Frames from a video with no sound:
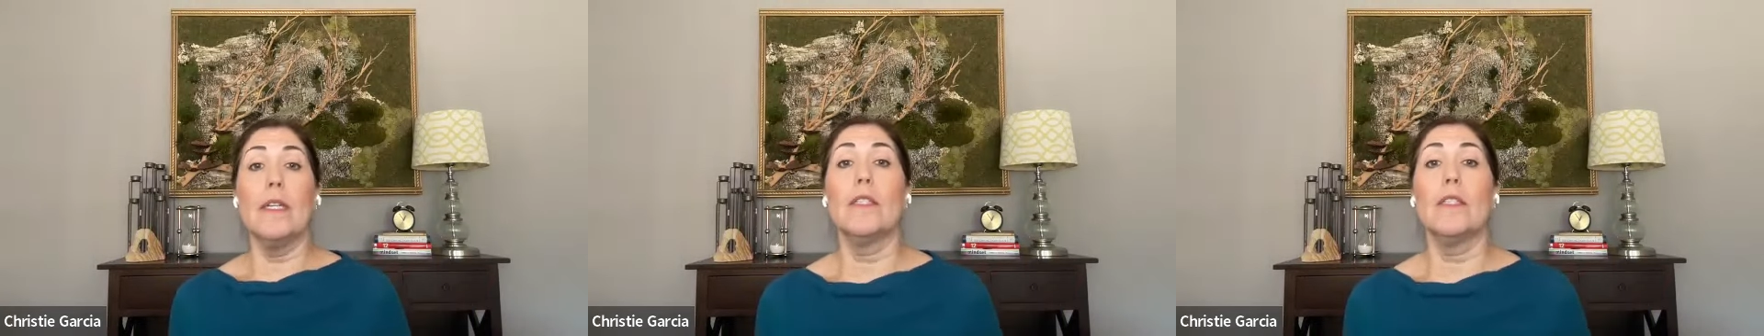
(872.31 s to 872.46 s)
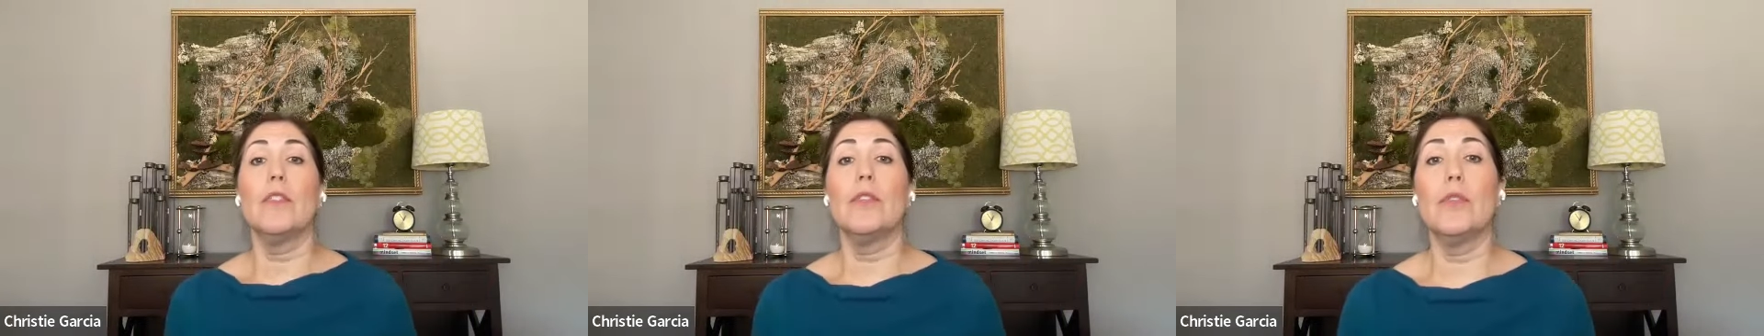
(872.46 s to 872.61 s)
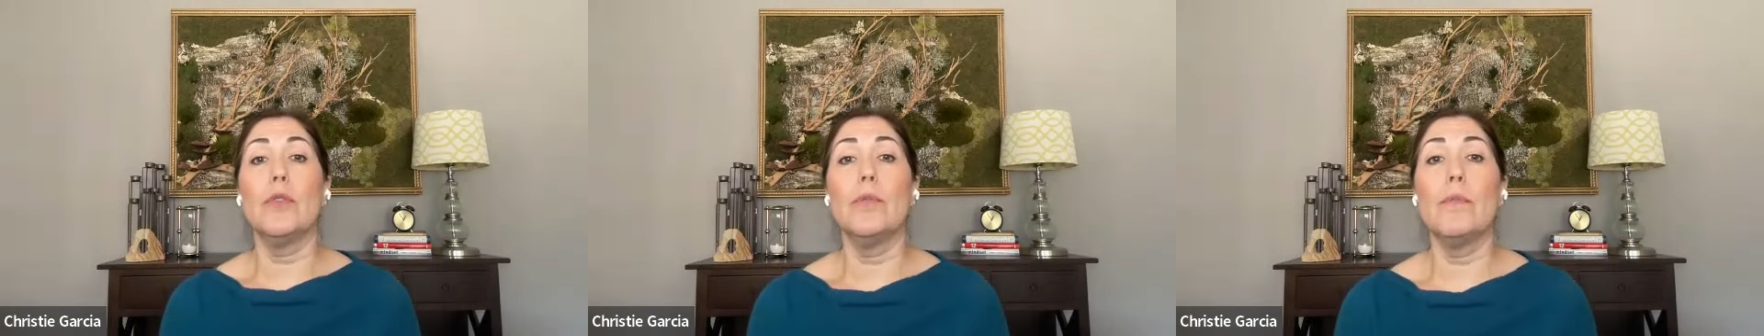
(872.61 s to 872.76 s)

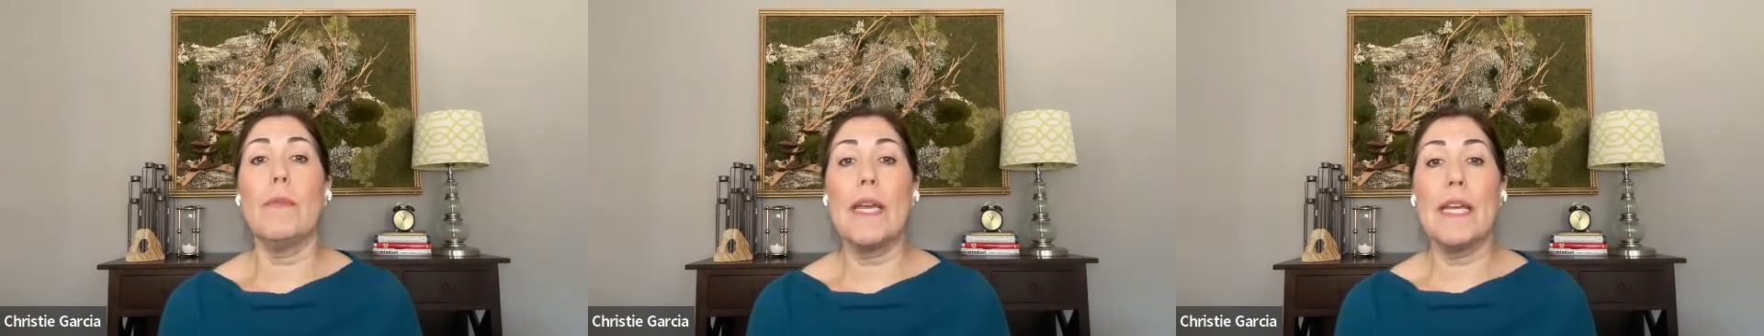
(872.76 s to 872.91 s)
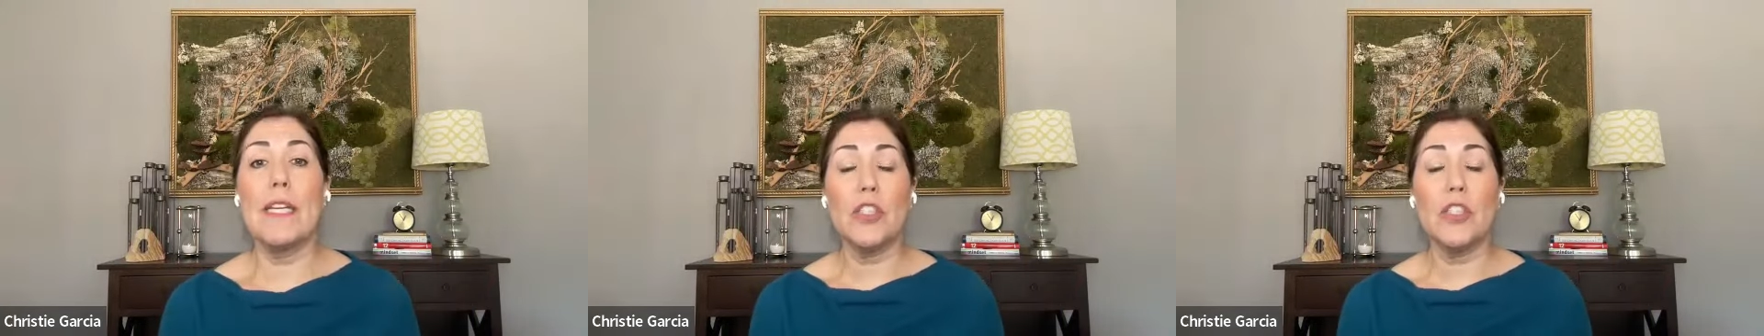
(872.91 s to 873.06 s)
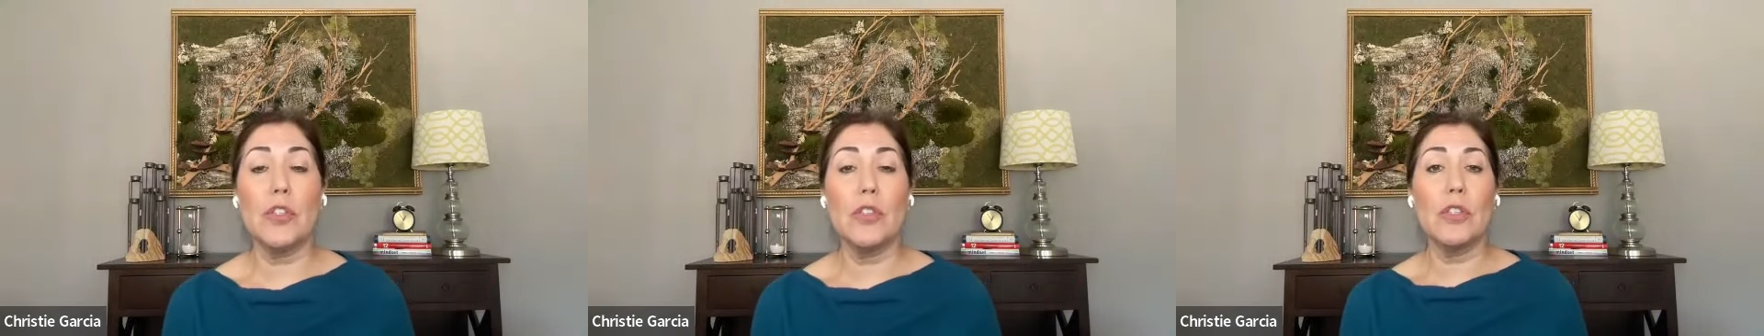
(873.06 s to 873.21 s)
to
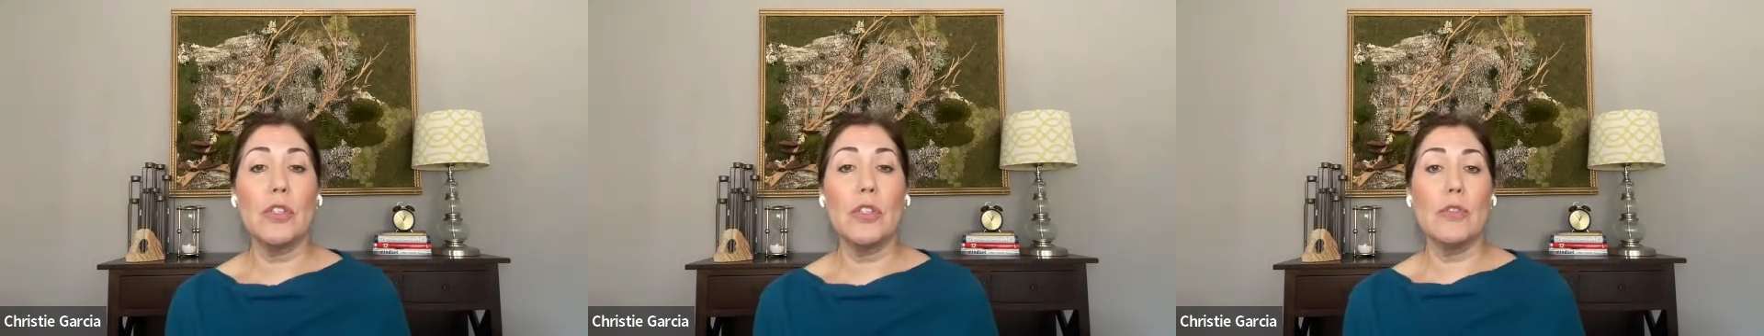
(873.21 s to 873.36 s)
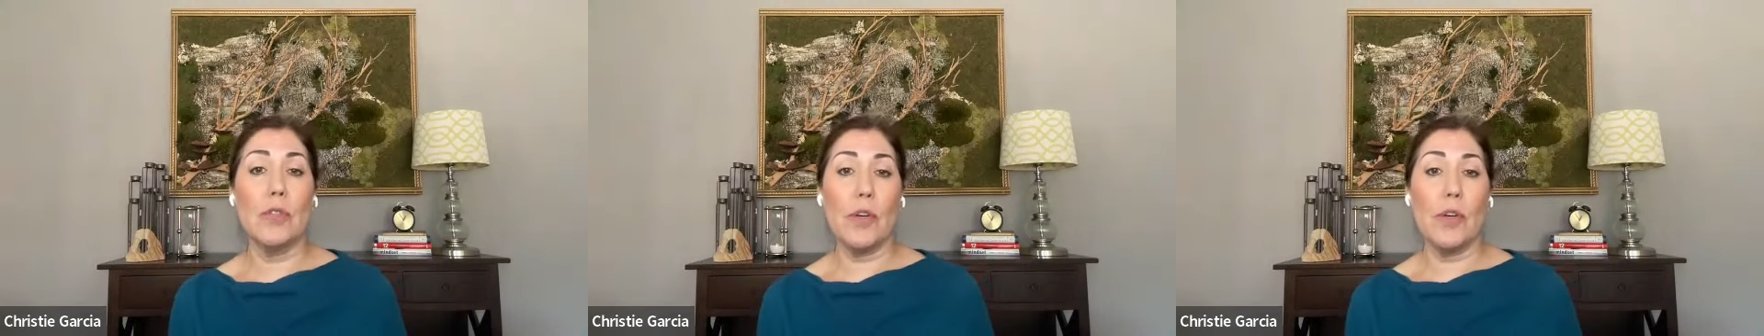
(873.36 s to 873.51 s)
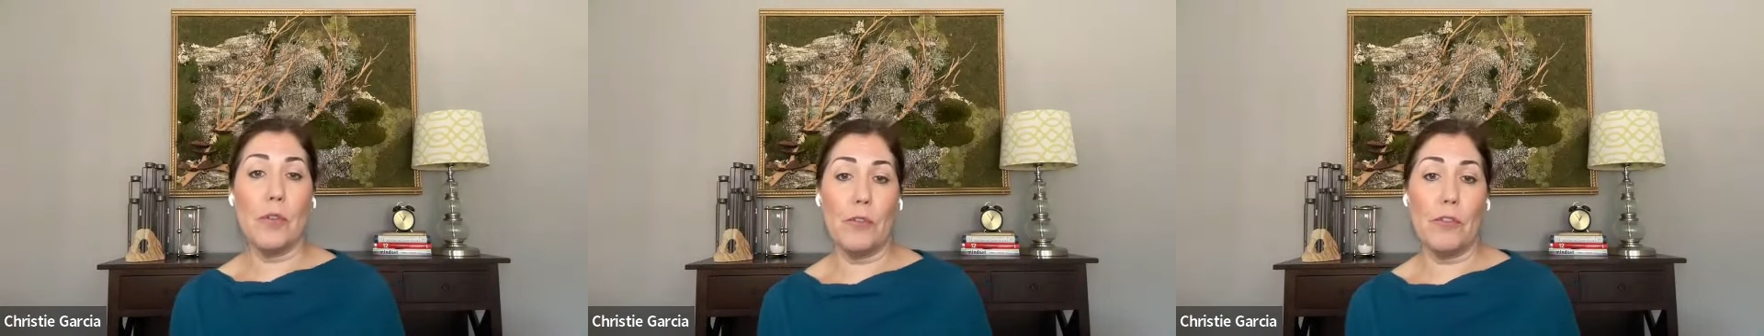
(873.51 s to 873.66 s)
make sure you
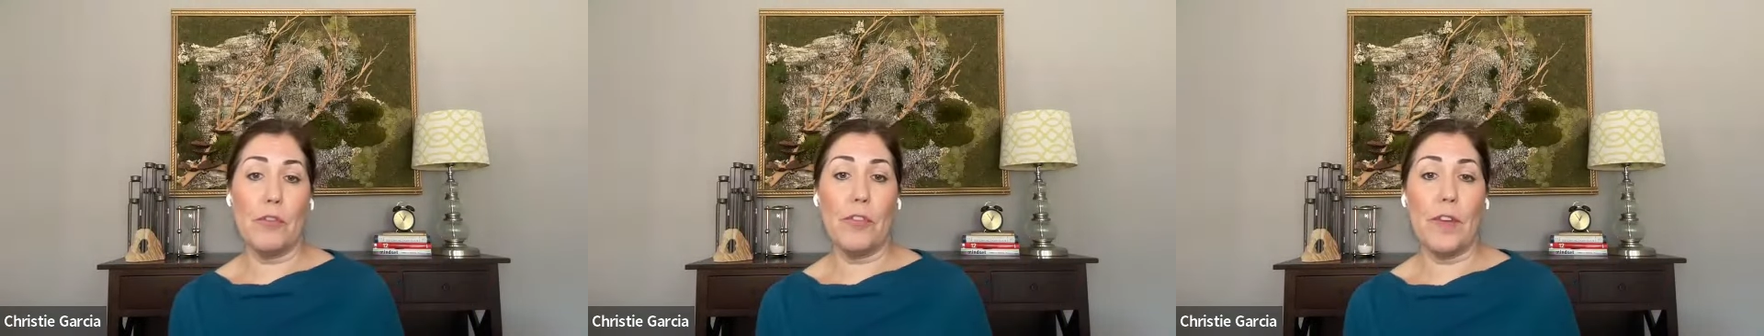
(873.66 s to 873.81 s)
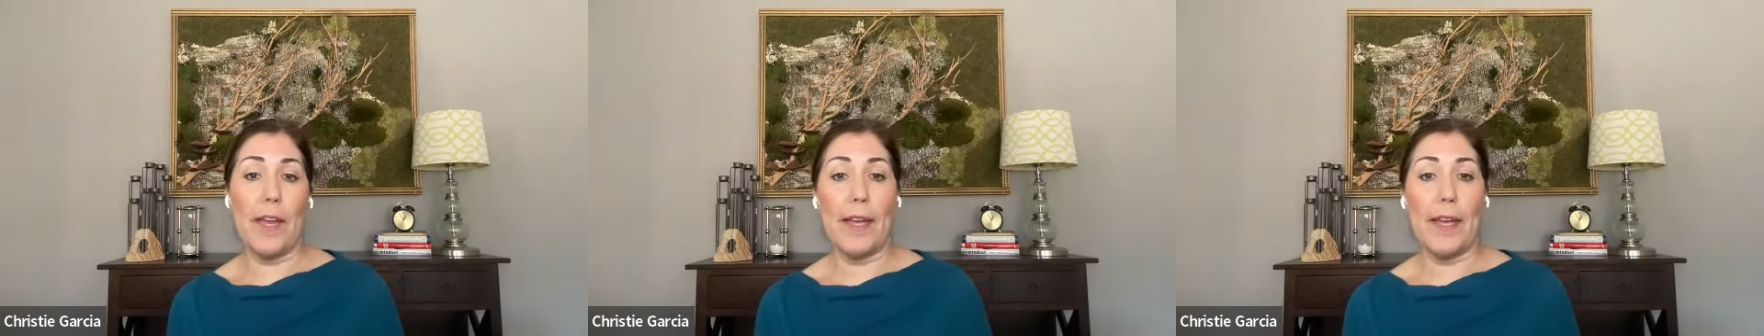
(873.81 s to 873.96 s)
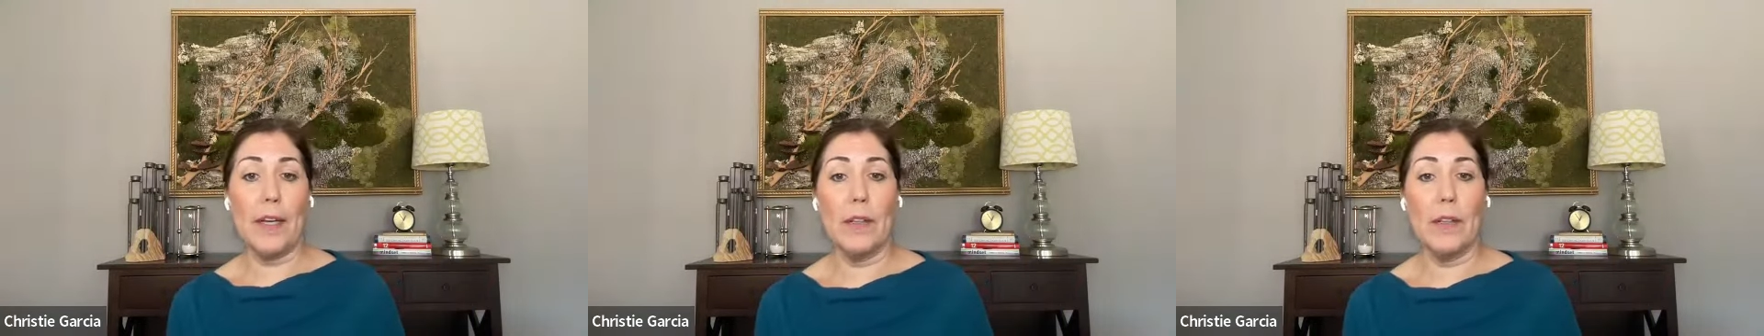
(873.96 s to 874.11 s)
don't
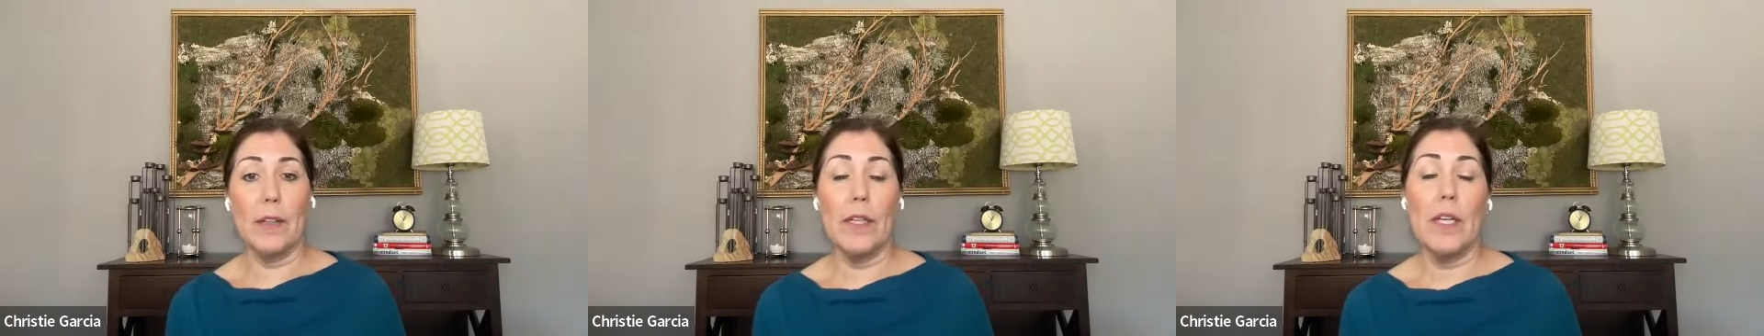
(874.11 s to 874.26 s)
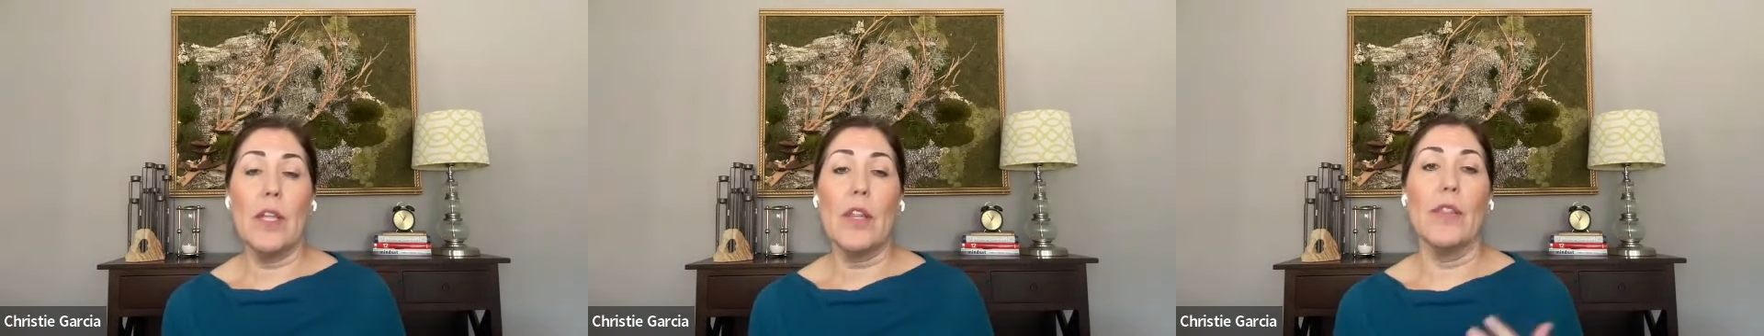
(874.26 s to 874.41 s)
fail.